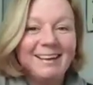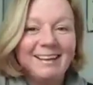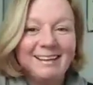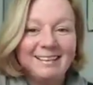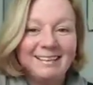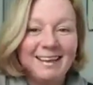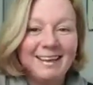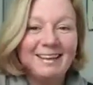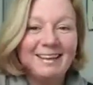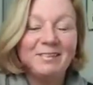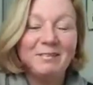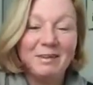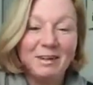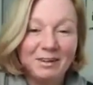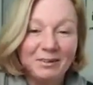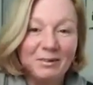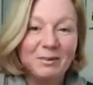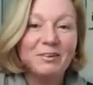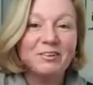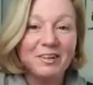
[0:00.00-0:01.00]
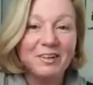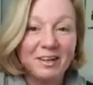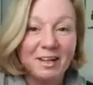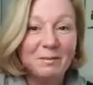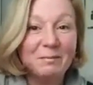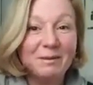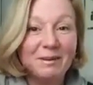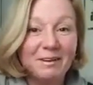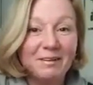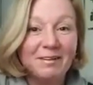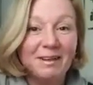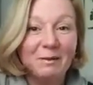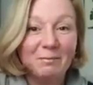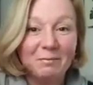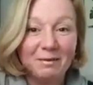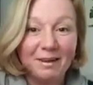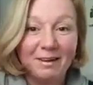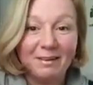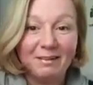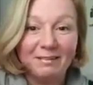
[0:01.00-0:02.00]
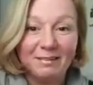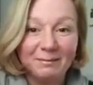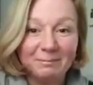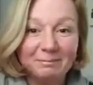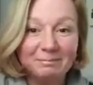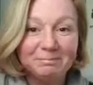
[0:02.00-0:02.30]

then we can all share them in the same place.